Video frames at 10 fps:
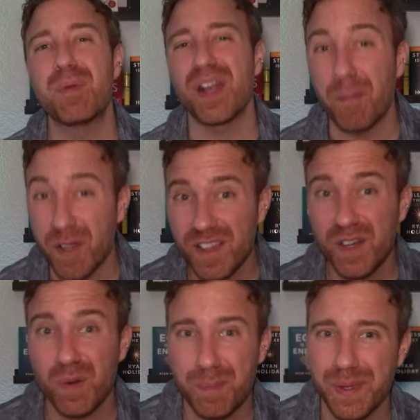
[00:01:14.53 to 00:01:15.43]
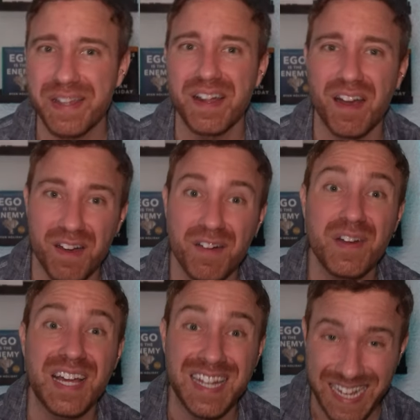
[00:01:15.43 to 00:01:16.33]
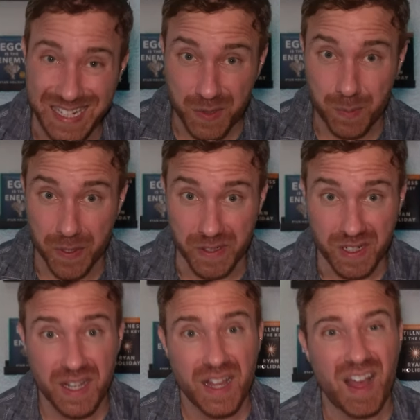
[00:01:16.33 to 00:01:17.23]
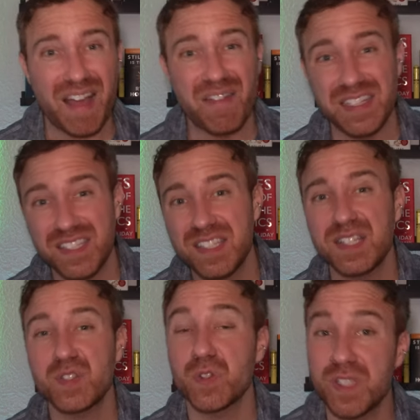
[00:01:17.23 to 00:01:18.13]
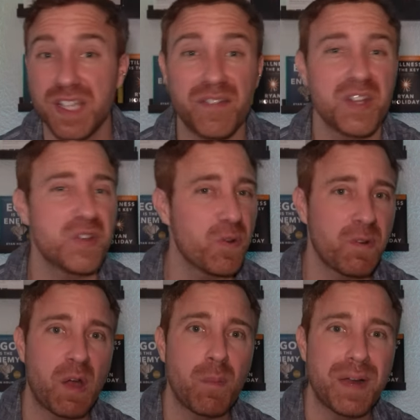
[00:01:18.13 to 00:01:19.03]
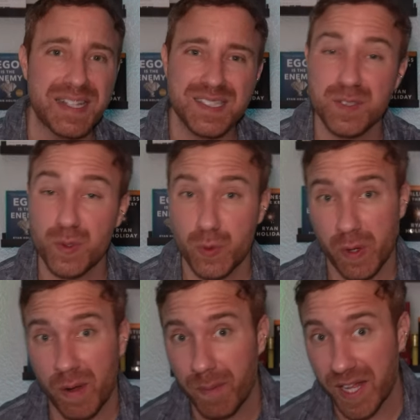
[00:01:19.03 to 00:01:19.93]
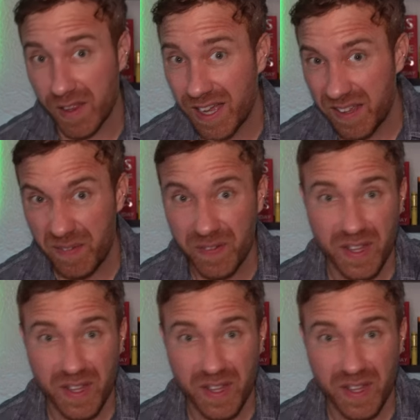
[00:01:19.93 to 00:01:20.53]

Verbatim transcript: but I'm a little bit of an expert. I've had 6 or 7 Eurail passes throughout my life.